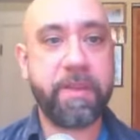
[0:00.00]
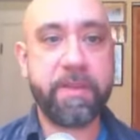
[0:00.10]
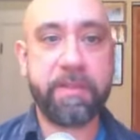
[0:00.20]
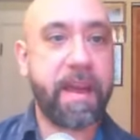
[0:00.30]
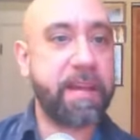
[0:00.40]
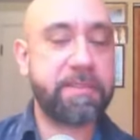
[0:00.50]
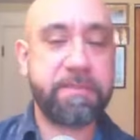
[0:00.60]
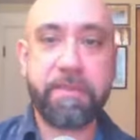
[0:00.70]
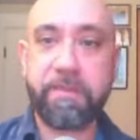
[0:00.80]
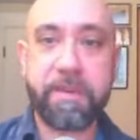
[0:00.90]
It lacked
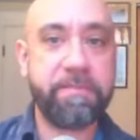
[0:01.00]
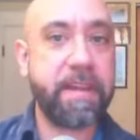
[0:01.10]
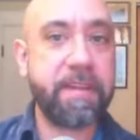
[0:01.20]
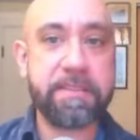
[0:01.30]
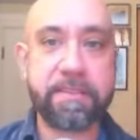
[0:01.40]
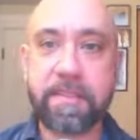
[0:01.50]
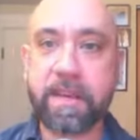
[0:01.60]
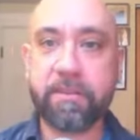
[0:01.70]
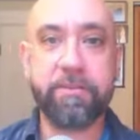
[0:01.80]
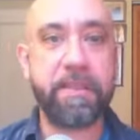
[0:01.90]
maybe a fantasy
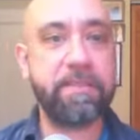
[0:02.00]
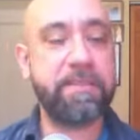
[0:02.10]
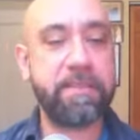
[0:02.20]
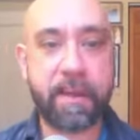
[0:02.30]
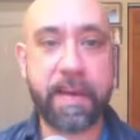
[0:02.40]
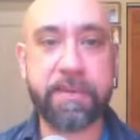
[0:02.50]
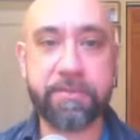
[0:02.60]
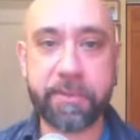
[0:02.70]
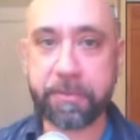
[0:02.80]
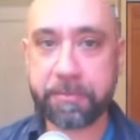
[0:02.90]
element. I
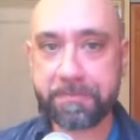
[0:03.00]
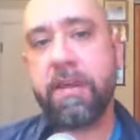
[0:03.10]
don't know.